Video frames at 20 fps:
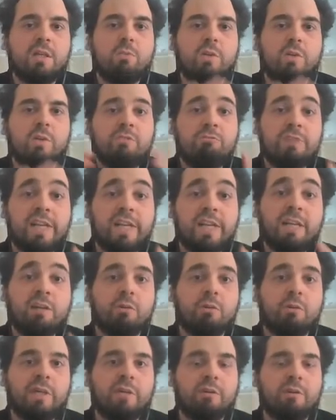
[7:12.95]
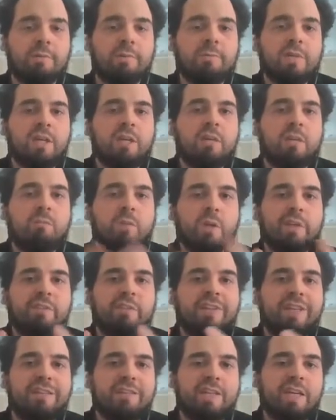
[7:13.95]
what's really going on, and what
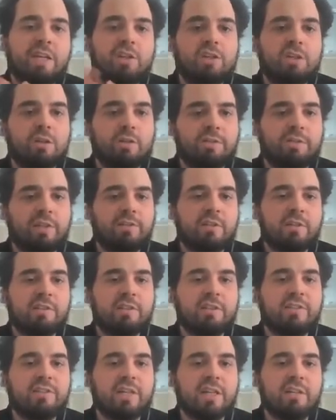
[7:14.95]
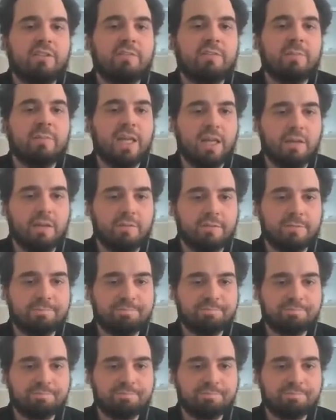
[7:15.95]
is the intention of the scientists may have.